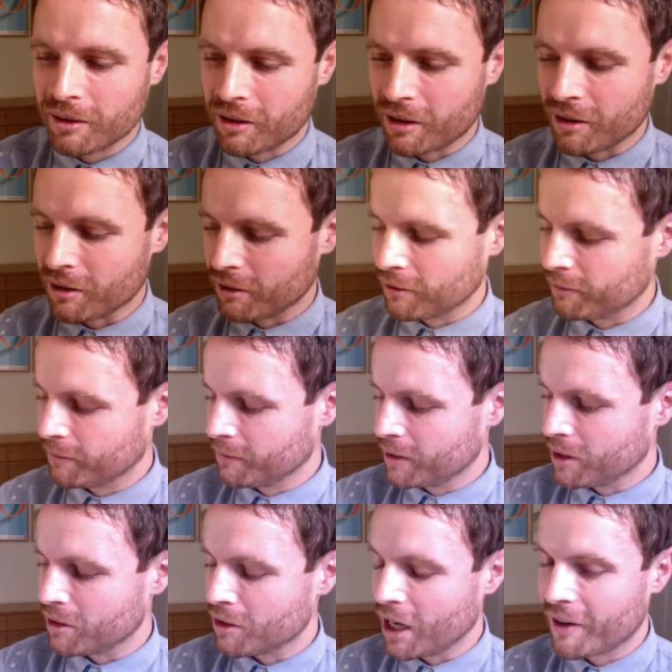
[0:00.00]
So
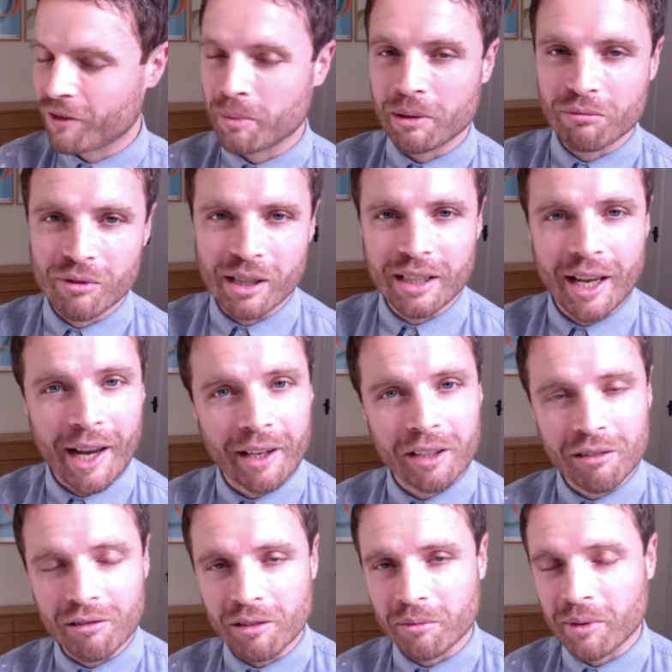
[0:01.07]
you have to be really
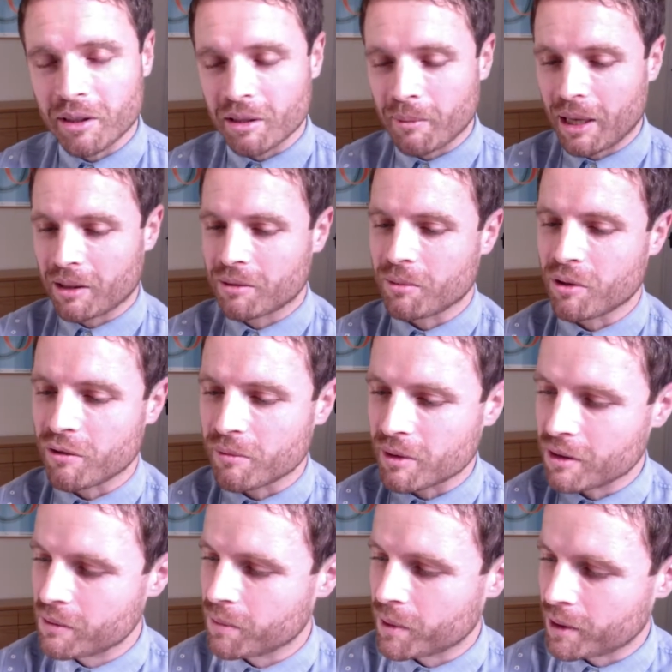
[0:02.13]
accurate with your mouse
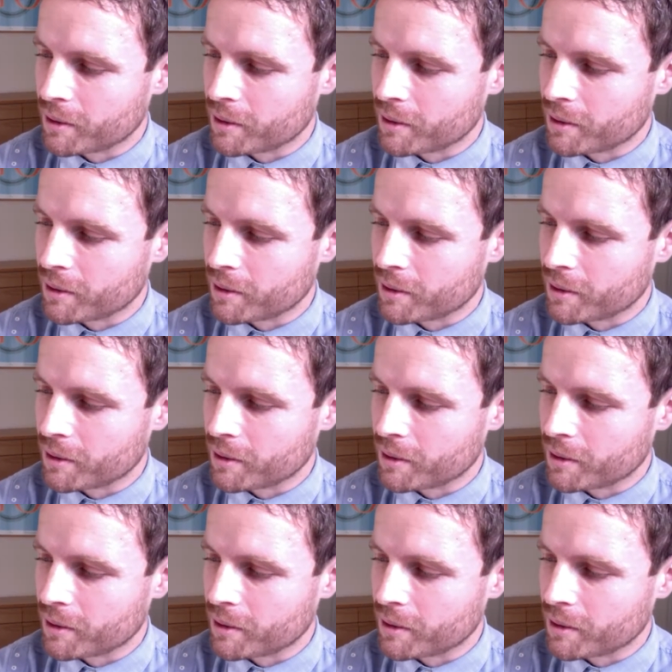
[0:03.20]
movements,